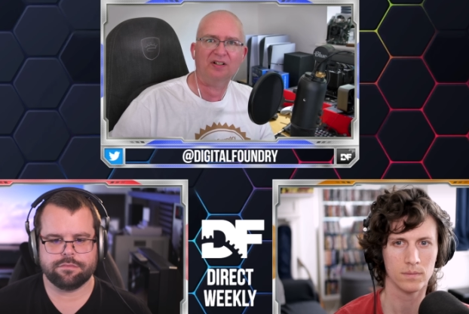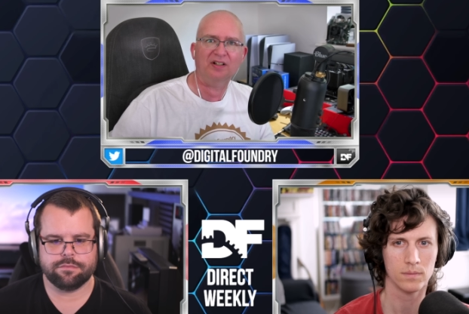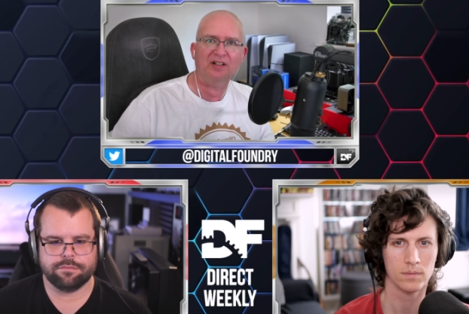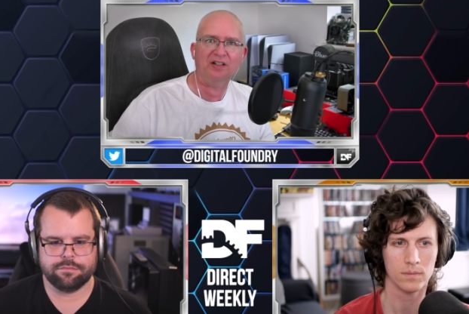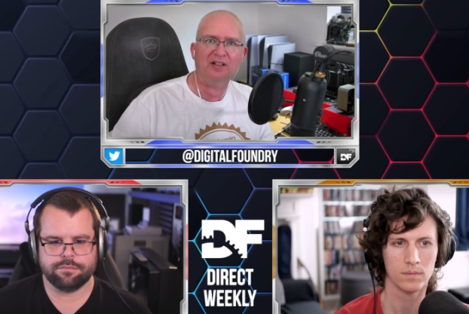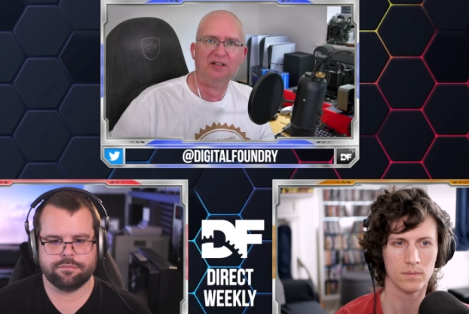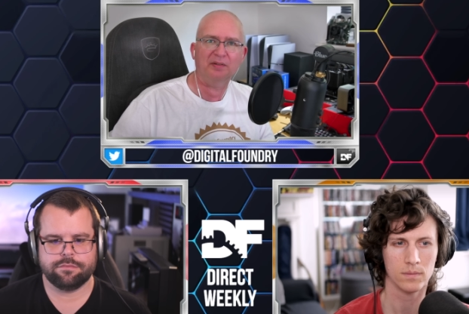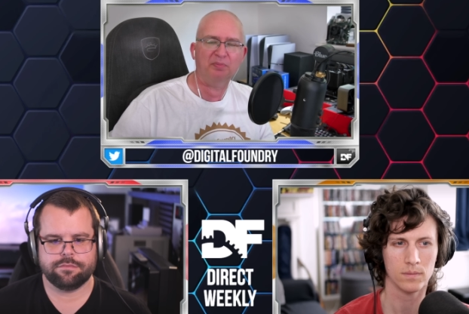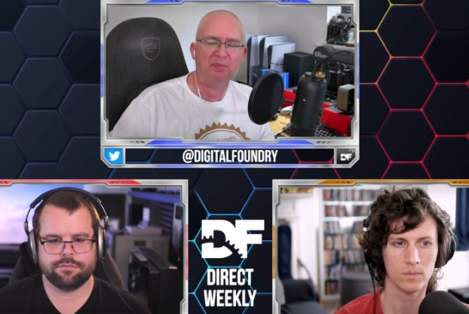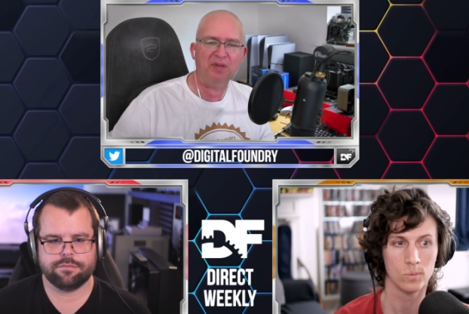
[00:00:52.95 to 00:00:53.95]
Speaker 1: uh,
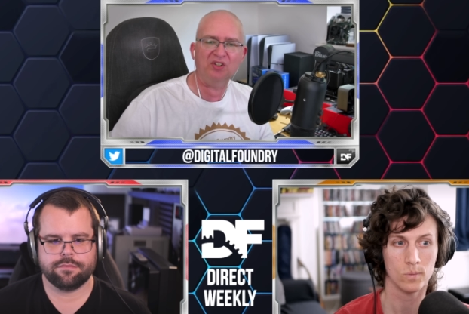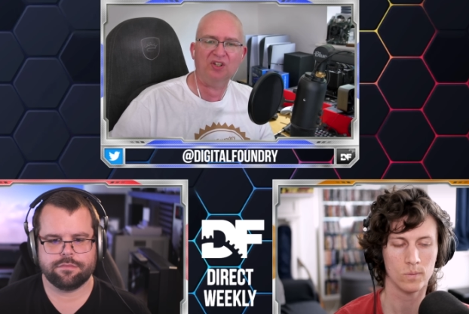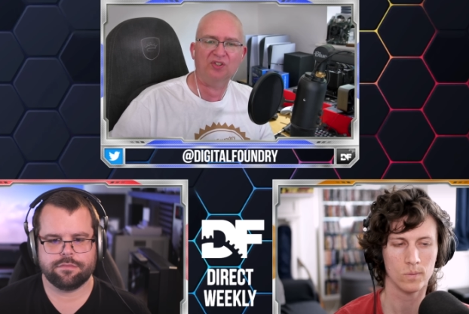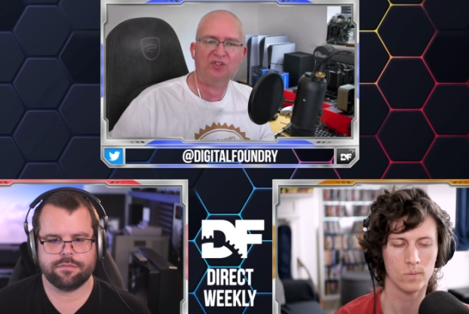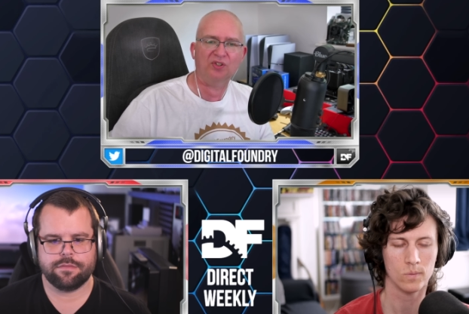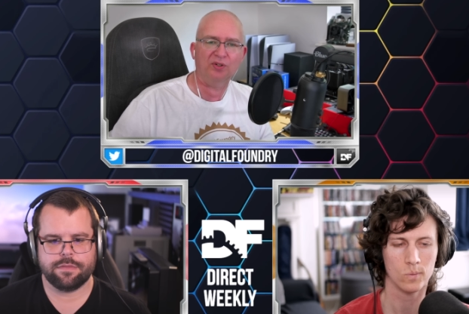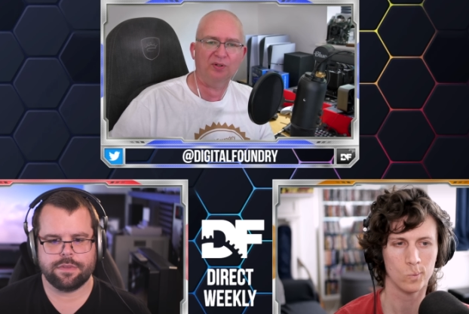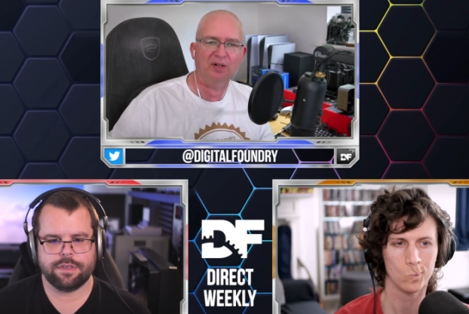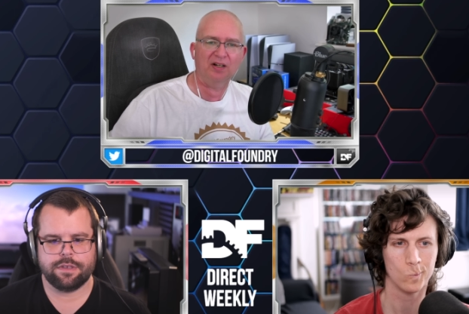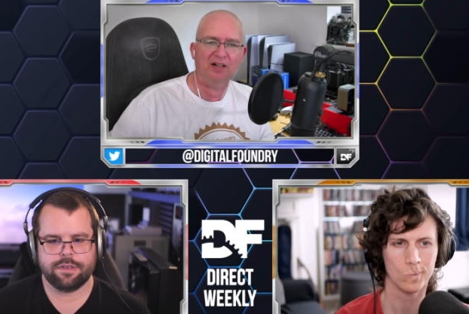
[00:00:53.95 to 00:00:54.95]
mm. permitted
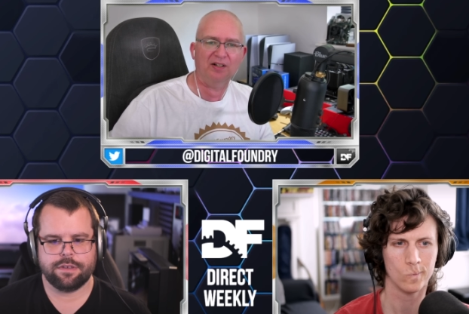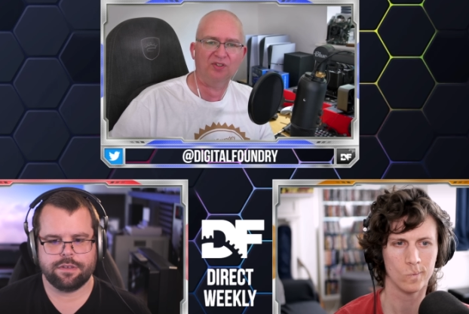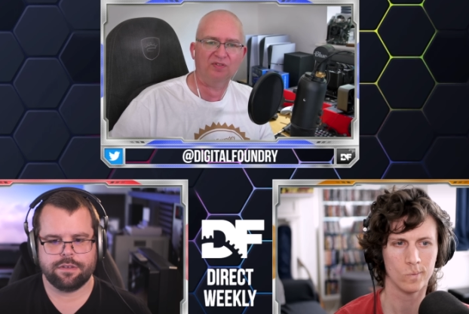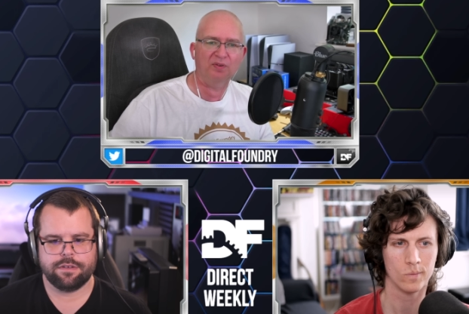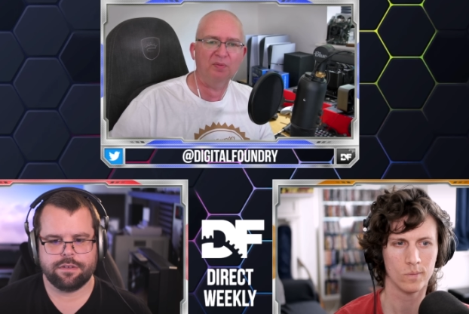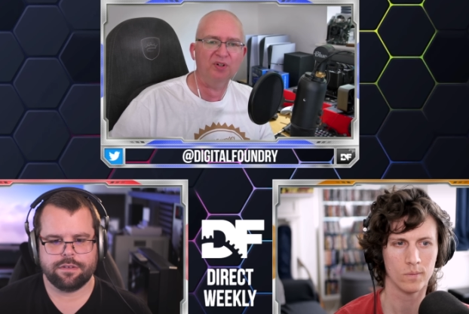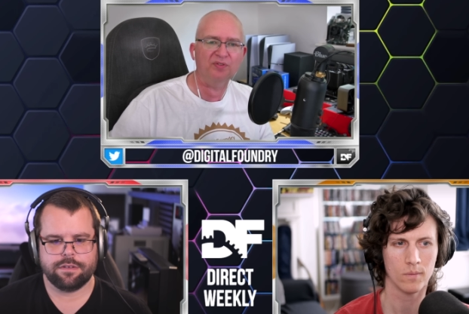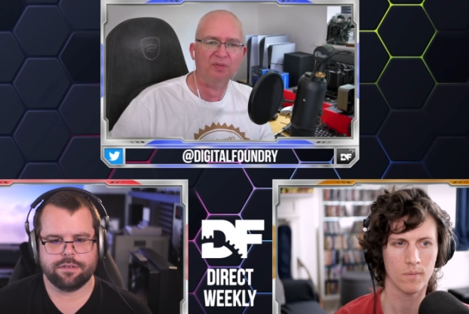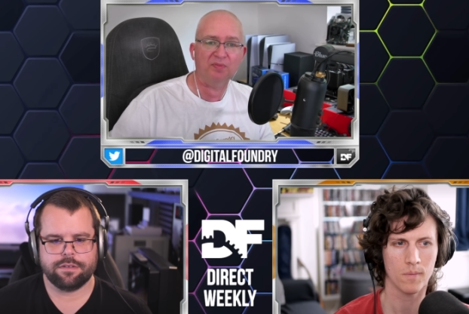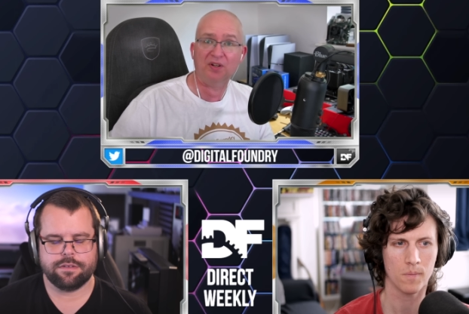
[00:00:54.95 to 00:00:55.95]
to uh, to
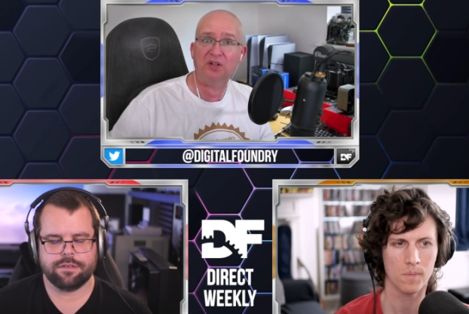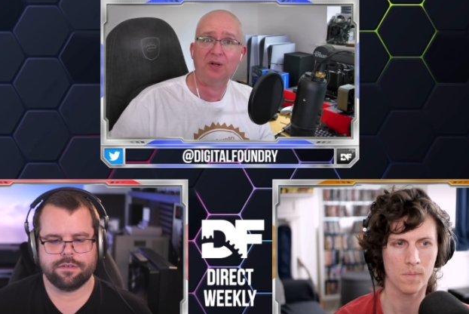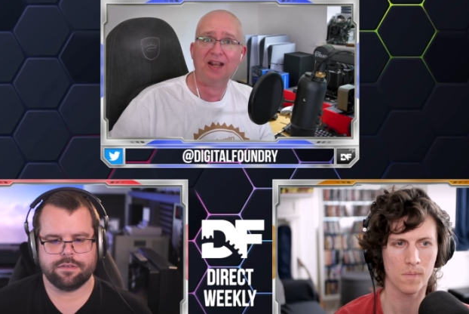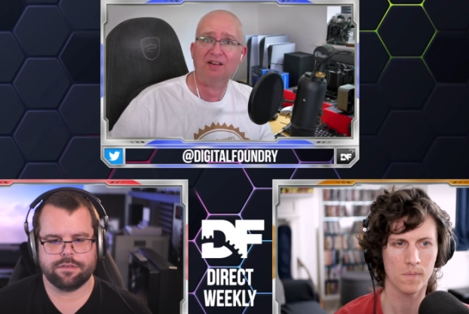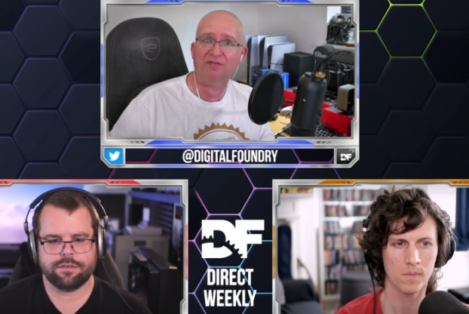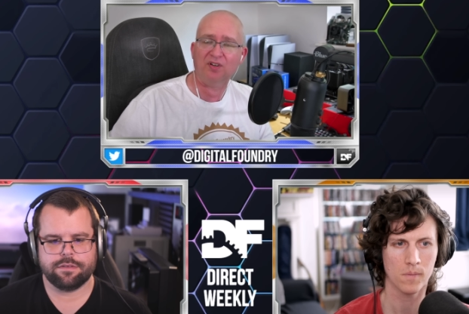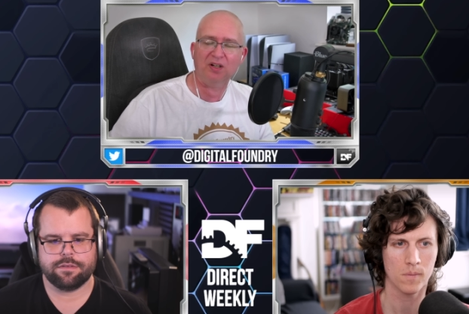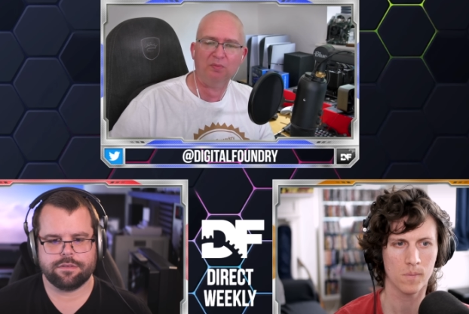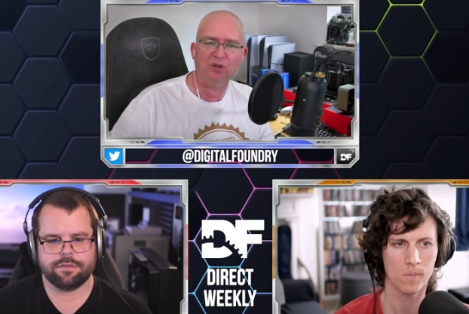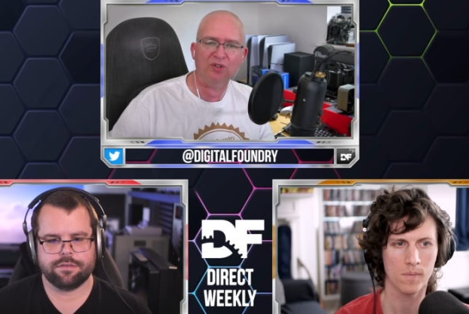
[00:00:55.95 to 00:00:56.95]
remove them, though you can
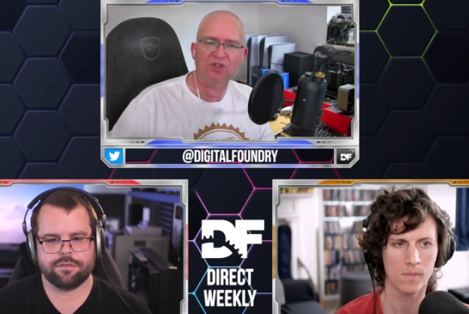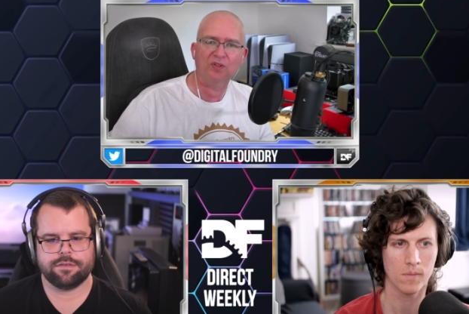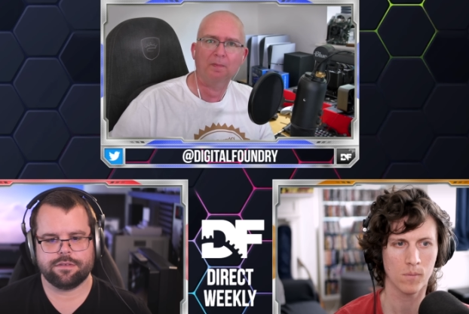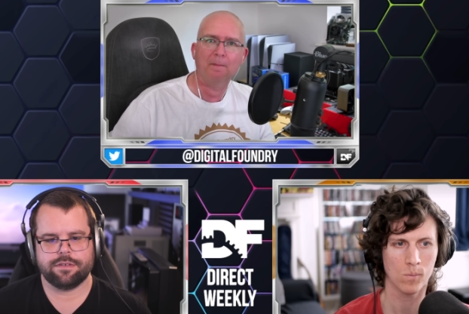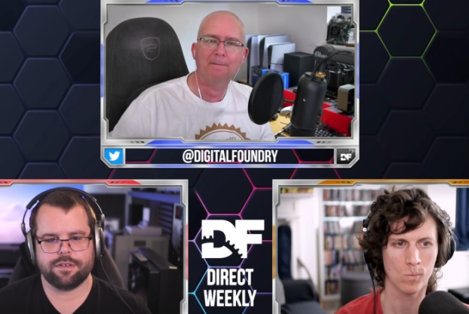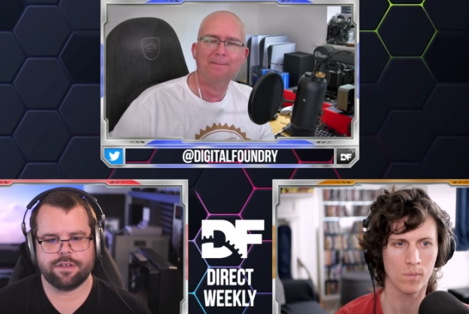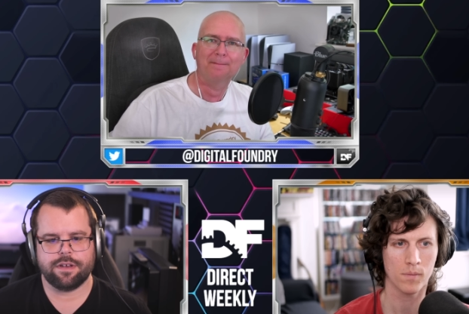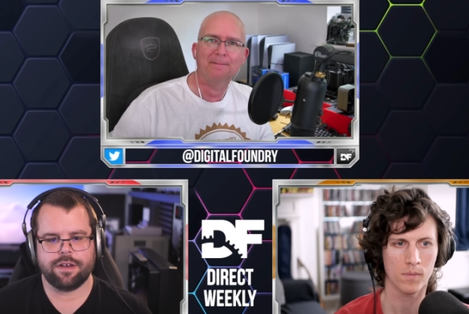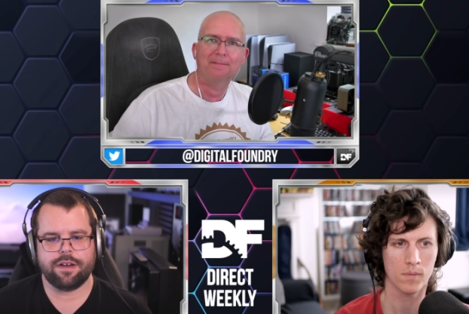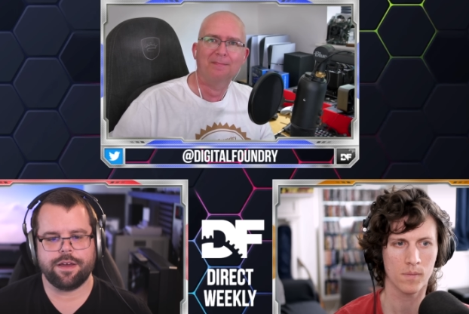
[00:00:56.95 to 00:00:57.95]
via mods
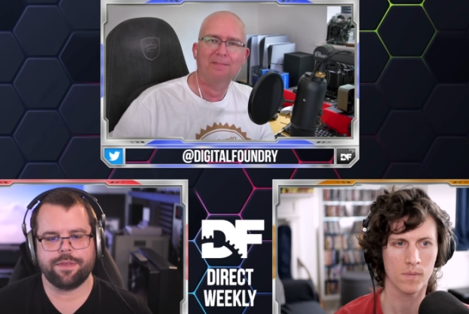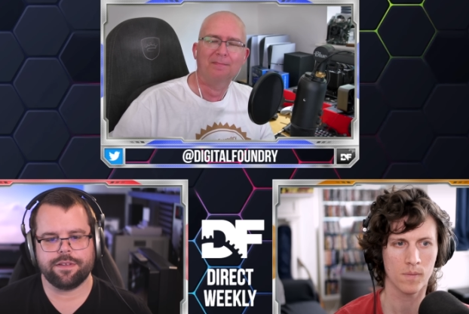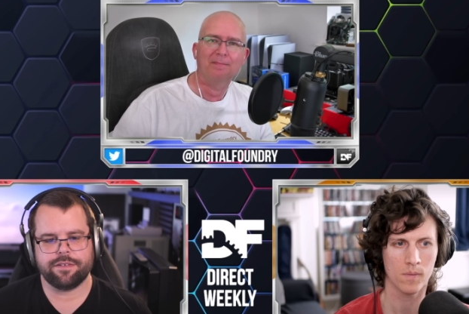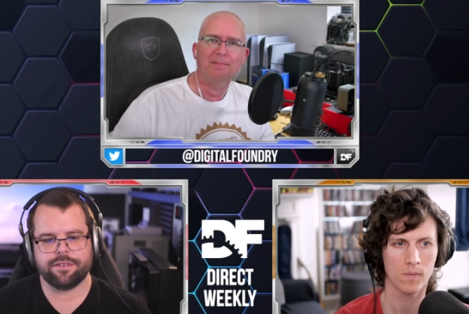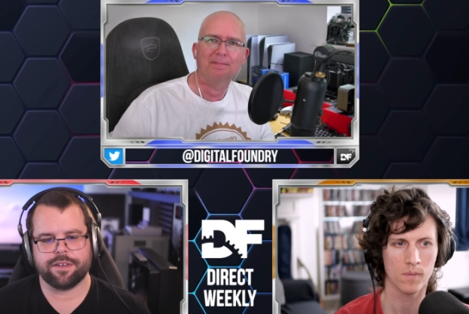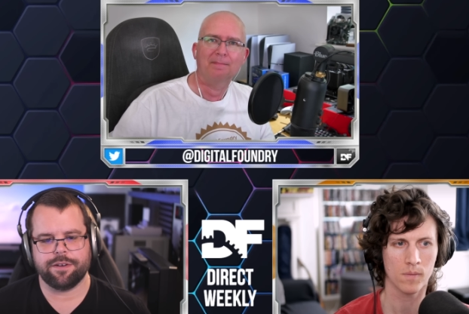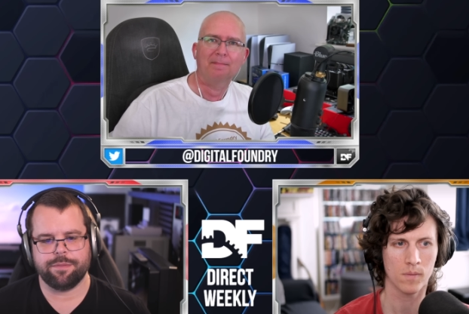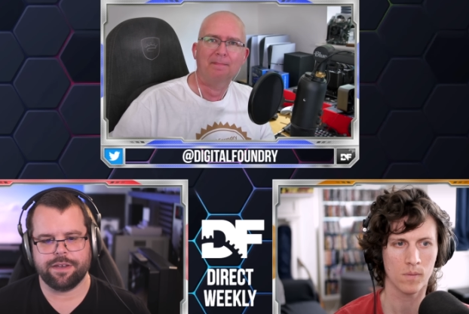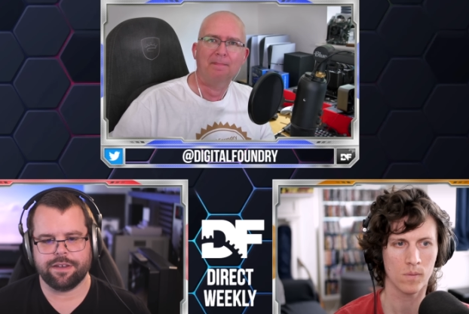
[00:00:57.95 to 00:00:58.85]
Speaker 2: uh, I think this is going to